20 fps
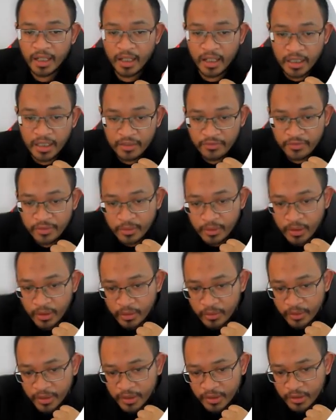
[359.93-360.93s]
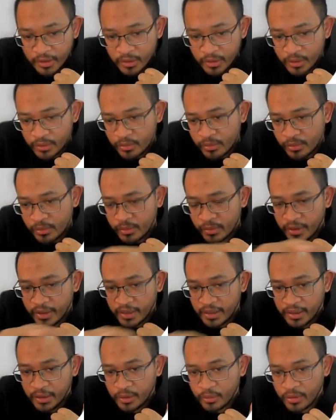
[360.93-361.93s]
If you look
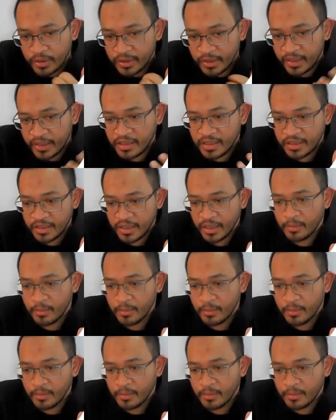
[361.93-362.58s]
into this chain